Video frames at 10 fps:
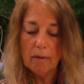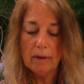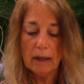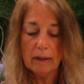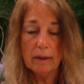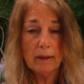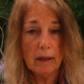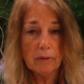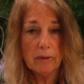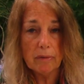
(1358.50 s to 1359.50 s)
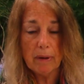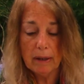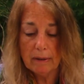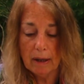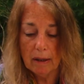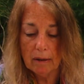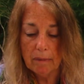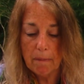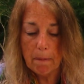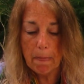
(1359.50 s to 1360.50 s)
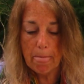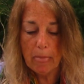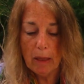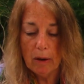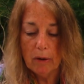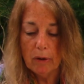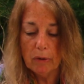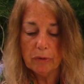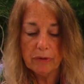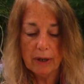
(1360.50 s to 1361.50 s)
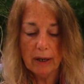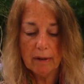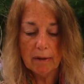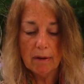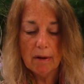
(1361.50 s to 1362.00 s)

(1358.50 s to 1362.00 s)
Nelson Mandela, who said,